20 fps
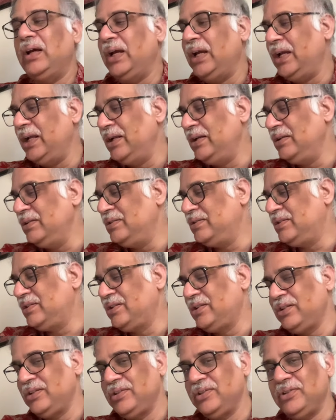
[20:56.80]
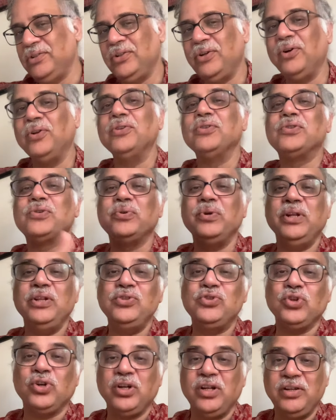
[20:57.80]
and also
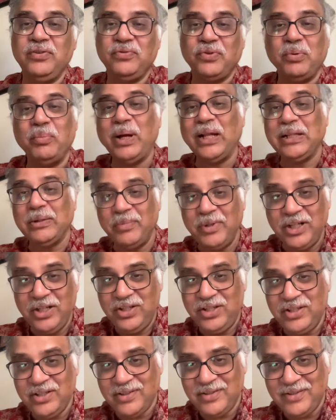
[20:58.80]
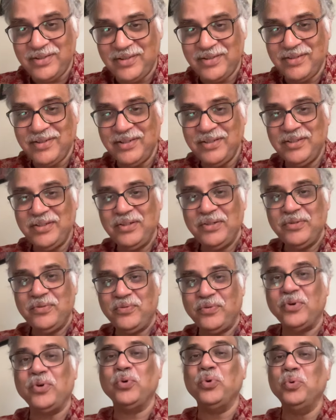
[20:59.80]
enjoy for mathematicians
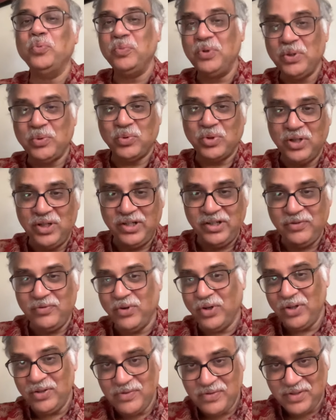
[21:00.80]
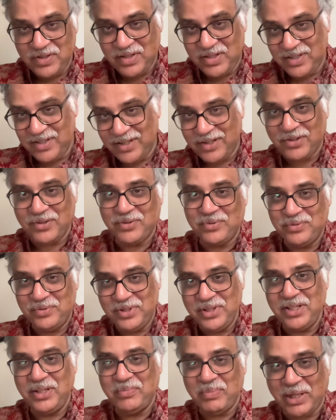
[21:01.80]
for whom the world revolves around
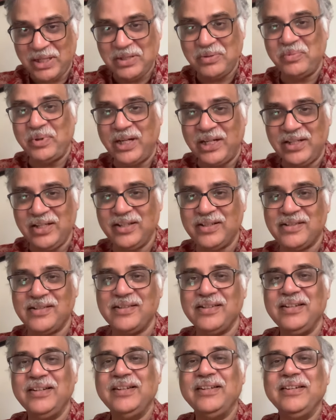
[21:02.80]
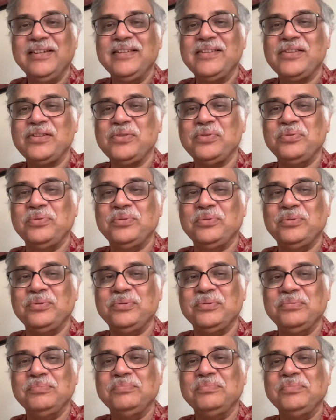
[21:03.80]
in mathematics.
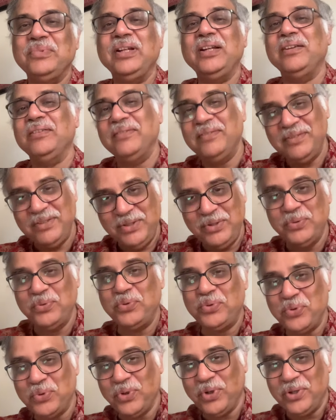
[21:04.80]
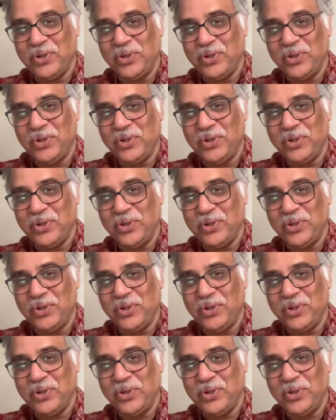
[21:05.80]
So you too